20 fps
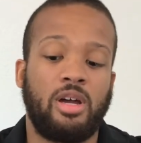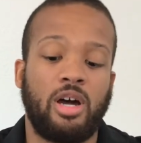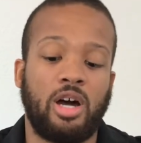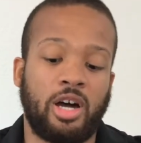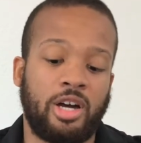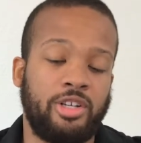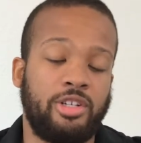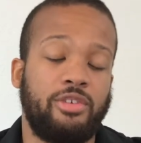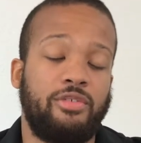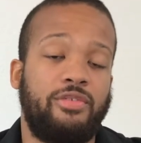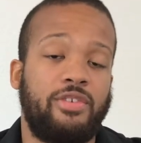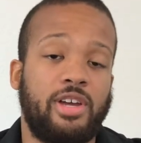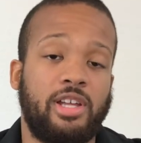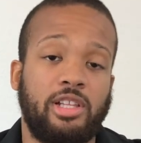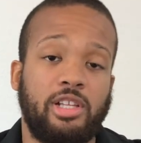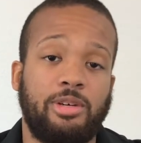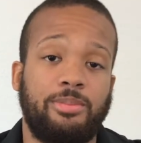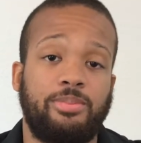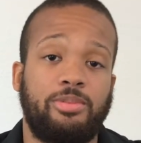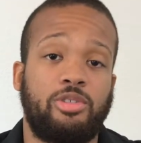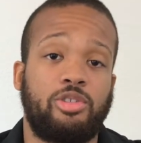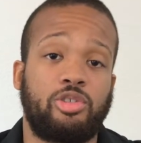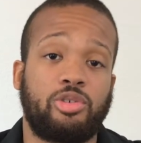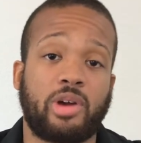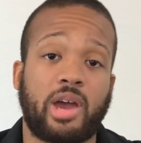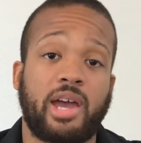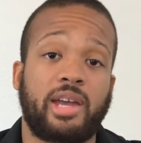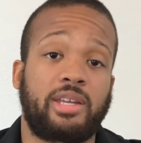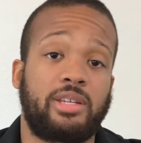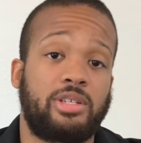undeveloped
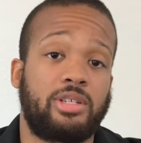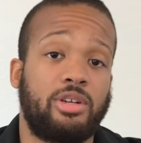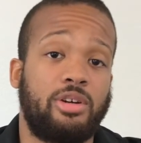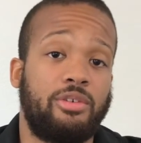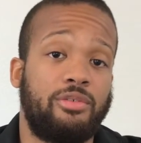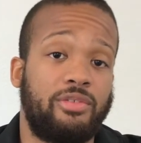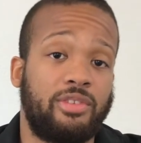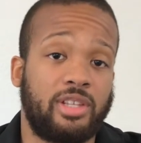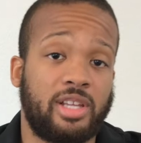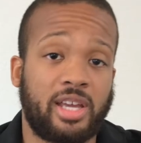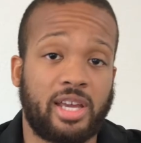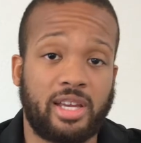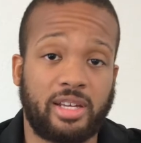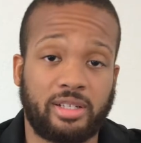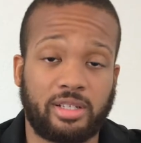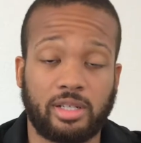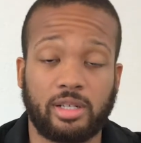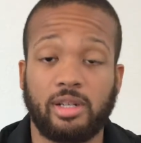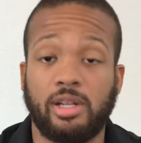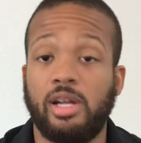tracts of land.